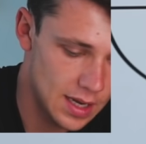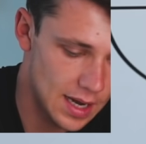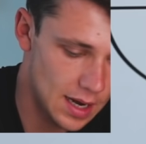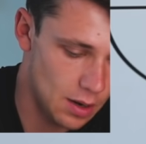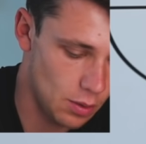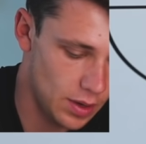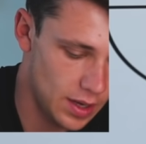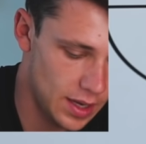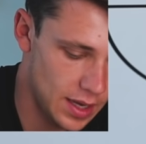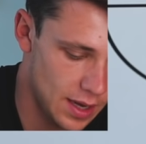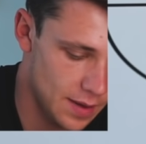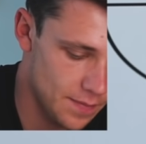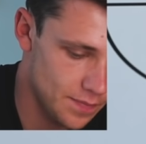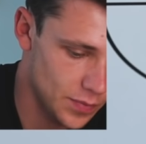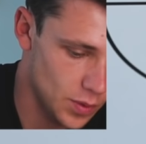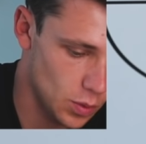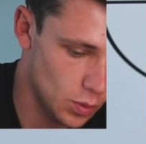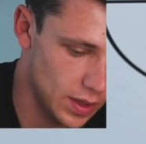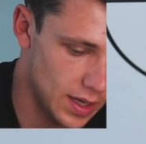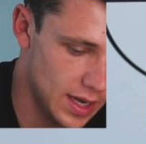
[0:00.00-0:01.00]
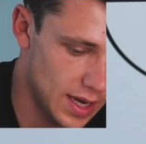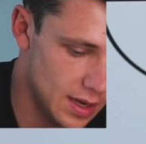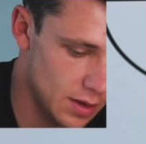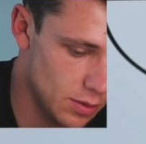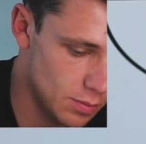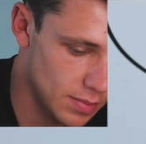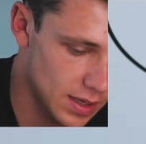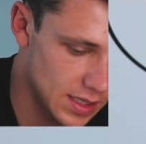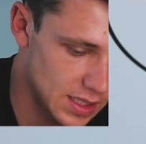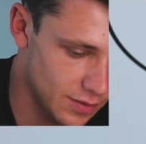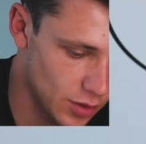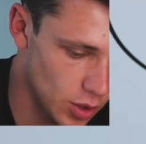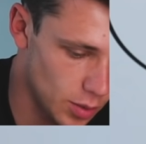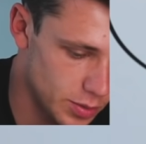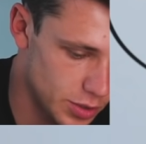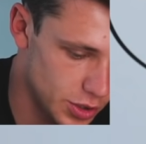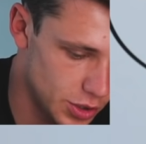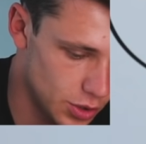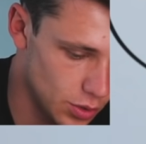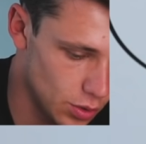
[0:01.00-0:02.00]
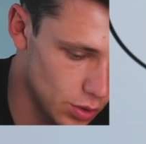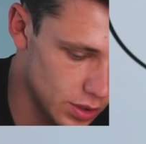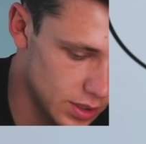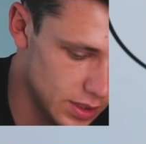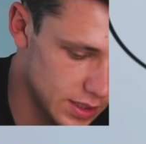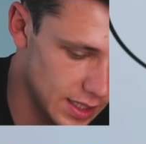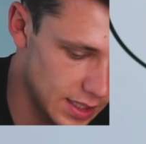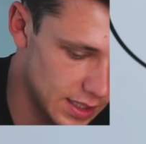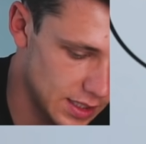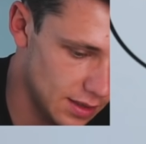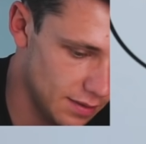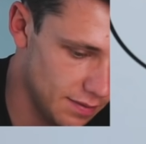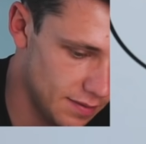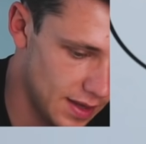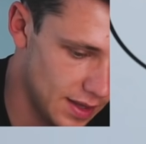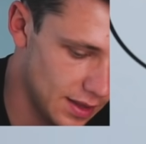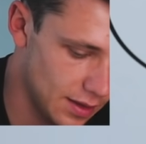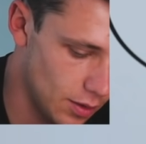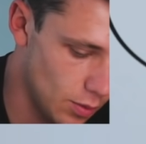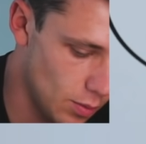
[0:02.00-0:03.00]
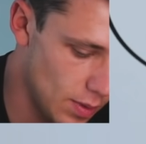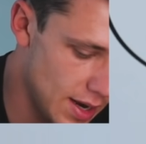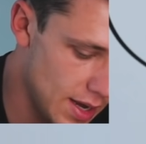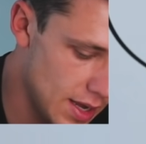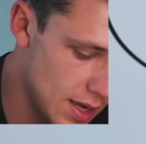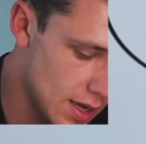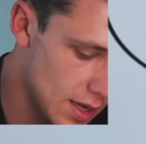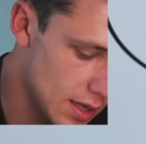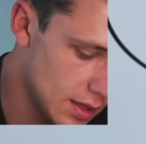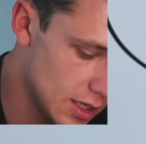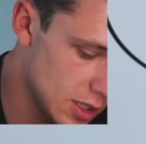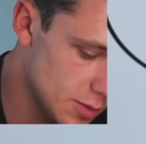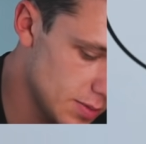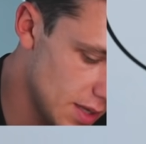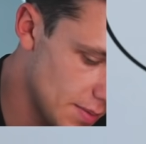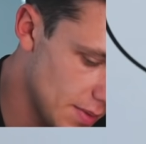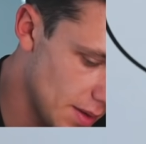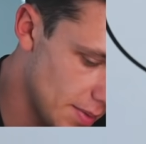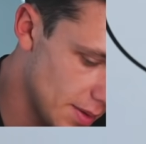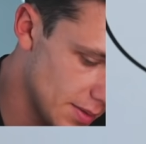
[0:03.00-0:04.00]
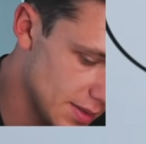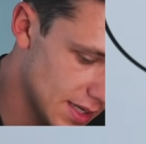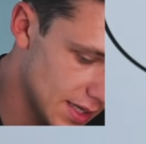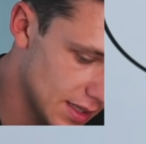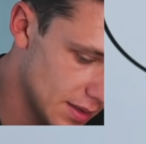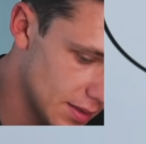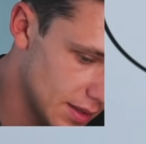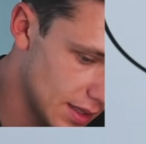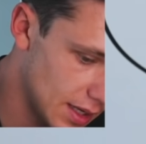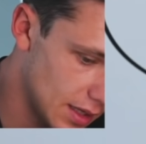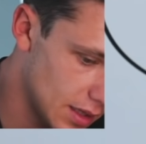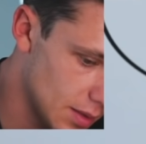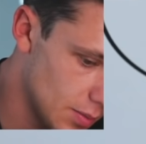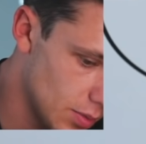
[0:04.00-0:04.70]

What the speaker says: out here, okay, might have an option short, it takes a defender away. This player might be able to get the